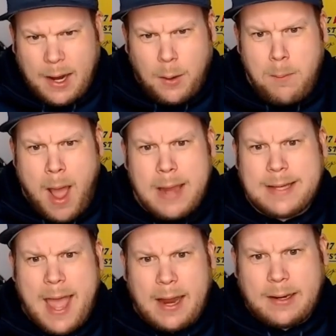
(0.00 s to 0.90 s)
I don't mind
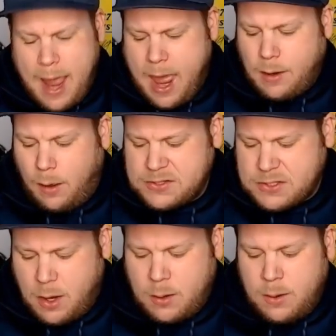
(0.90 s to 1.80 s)
that at all.
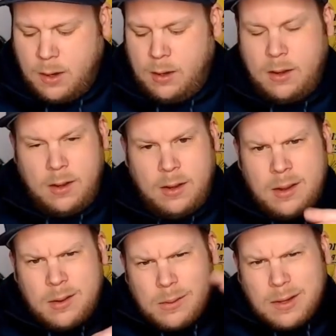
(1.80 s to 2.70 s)
So
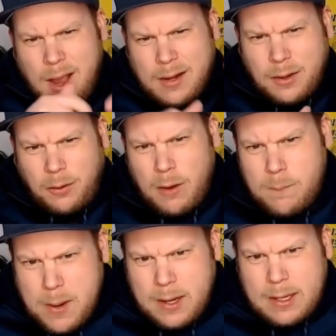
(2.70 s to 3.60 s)
we're kind of
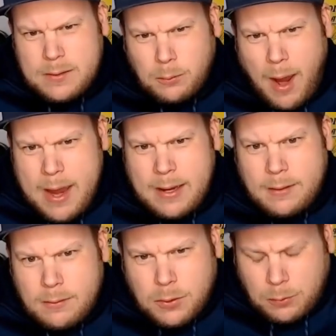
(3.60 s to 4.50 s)
creeping in the right
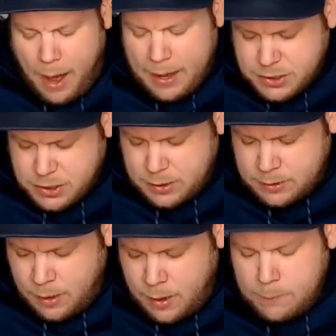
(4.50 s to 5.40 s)

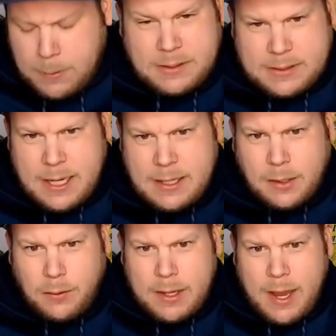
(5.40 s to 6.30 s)
direction, but the tee to
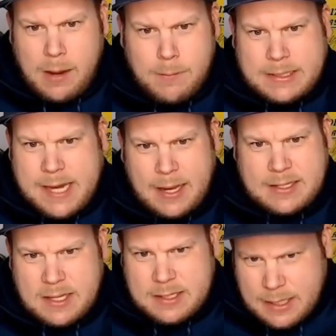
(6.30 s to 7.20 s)
green game at
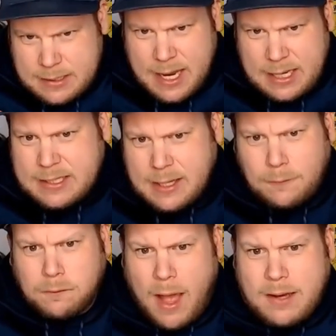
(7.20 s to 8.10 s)
Texas is still
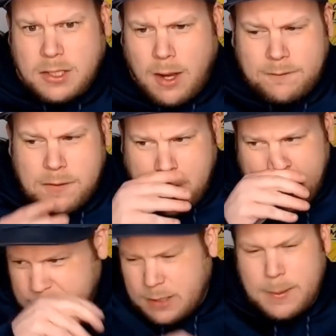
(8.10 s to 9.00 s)
flashing off the
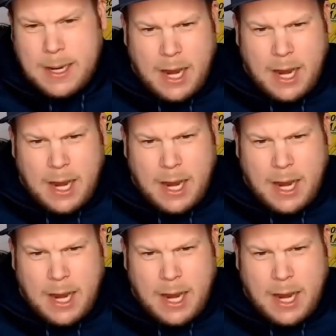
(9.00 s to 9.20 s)
page to me.